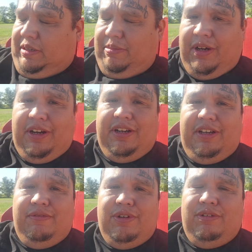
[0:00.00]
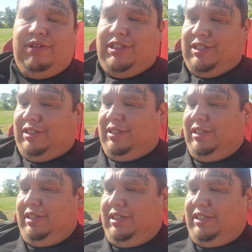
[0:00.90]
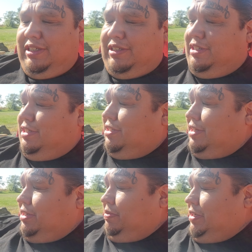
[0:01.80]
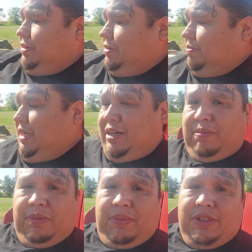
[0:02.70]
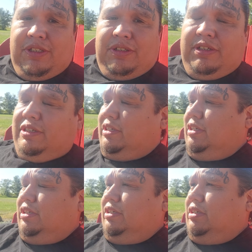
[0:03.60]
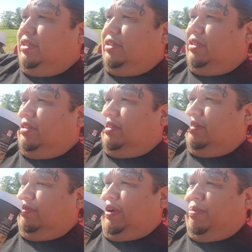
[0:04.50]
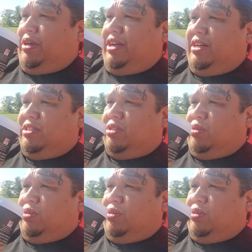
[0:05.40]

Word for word: I'm not going to give you a reason to dislike me or make up a bunch of fabricated